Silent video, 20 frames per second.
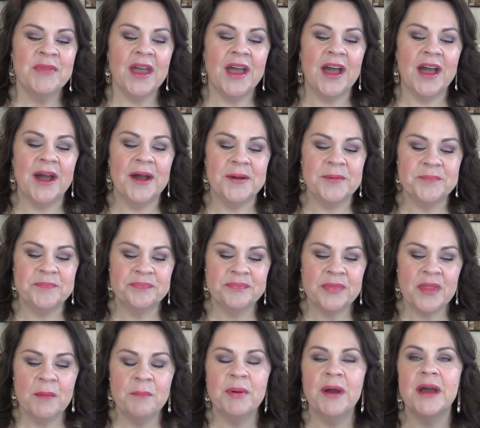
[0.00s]

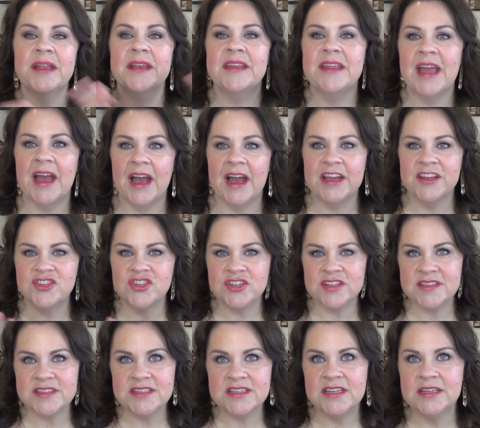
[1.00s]
Um, but yeah, I
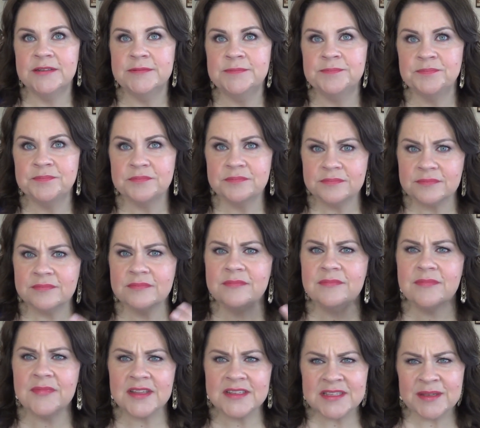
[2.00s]
just,
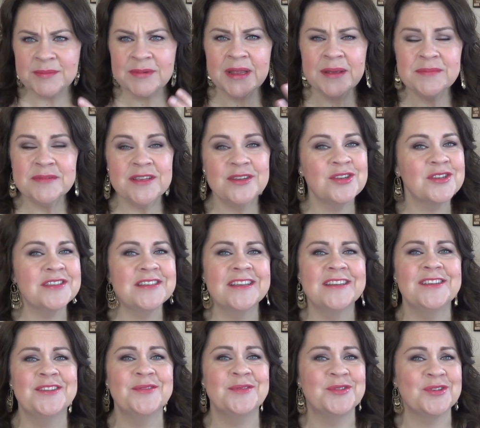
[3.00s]
sometimes I just
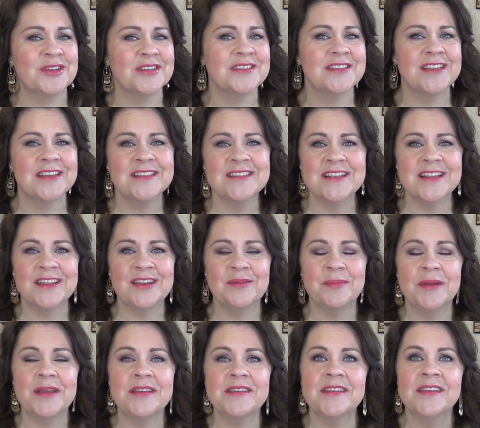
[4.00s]
need to adjust things a little
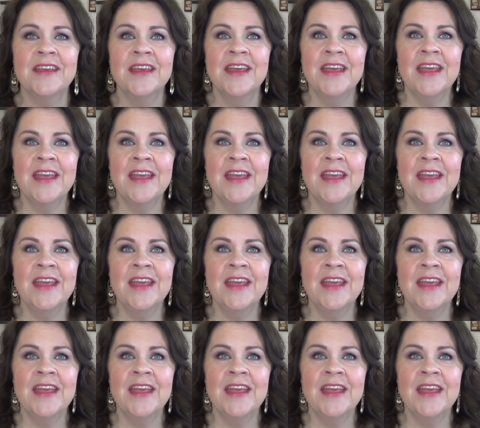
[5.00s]
bit.